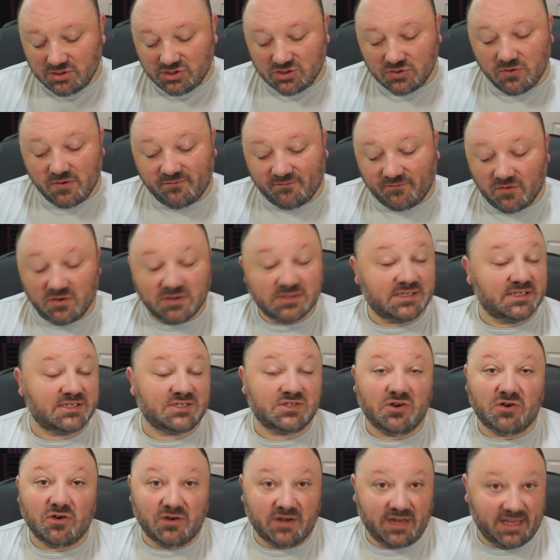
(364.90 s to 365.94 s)
do it first. to
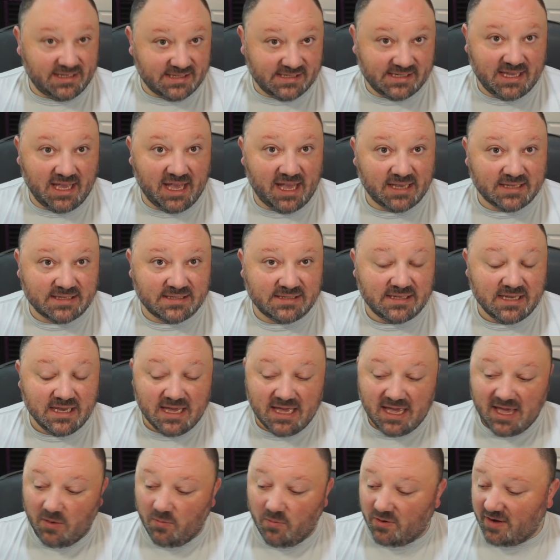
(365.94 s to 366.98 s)
start on ACX,
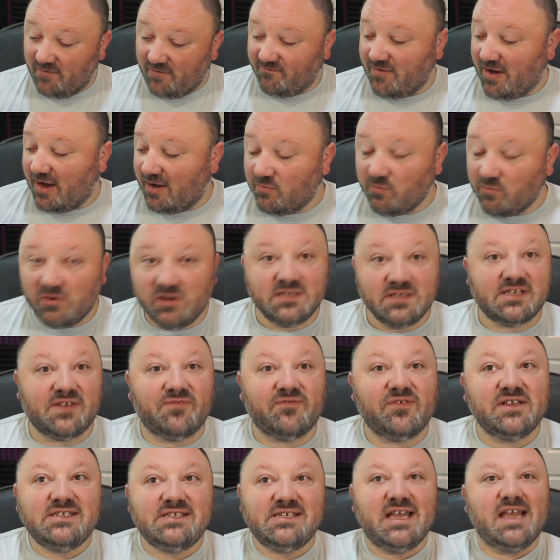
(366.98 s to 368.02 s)
and what I found was
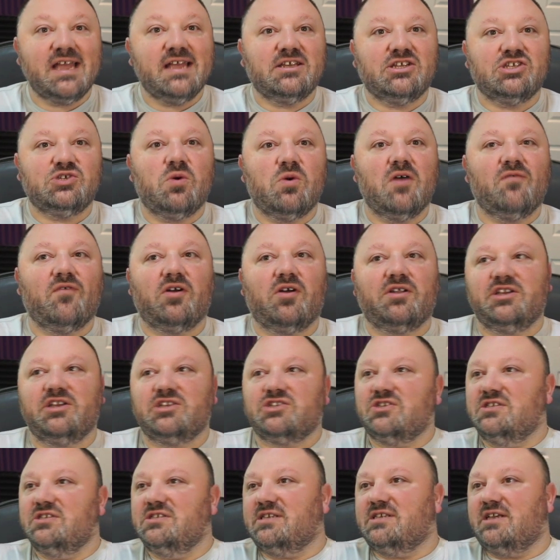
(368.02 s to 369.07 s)
every ten to twelve
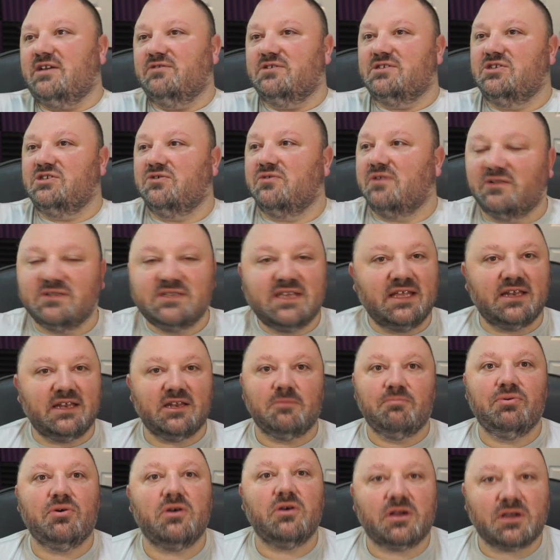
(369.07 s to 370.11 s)
auditions I was doing, I was getting a
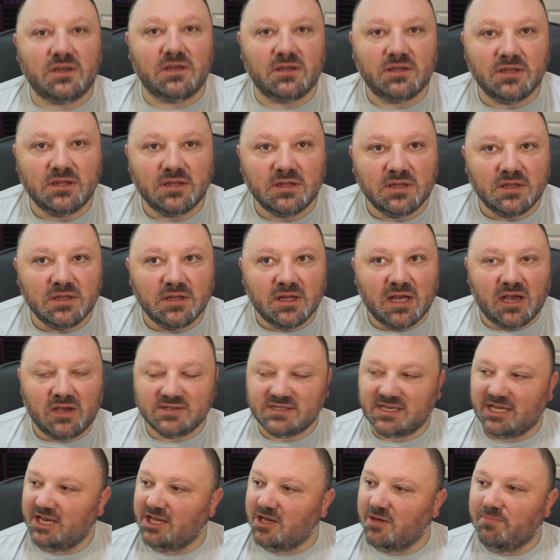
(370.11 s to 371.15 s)
book. I was
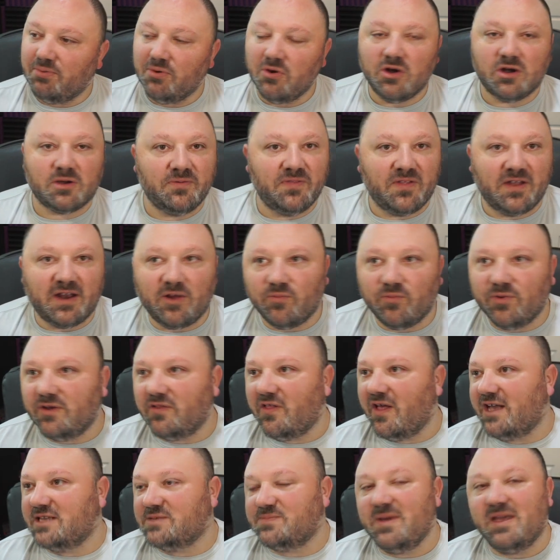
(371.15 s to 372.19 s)
getting a book, and then I
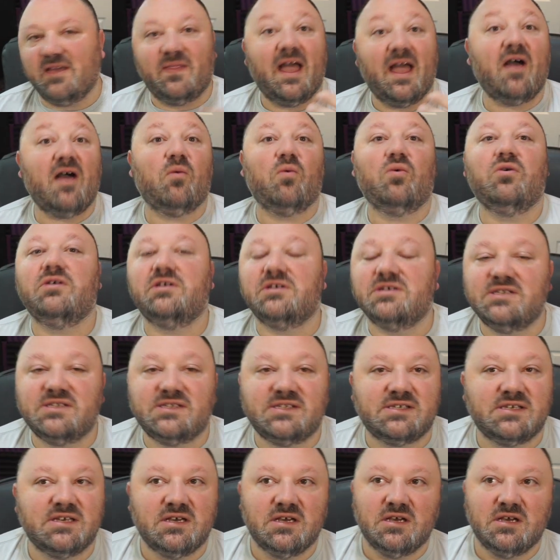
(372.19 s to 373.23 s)
realized, man, that was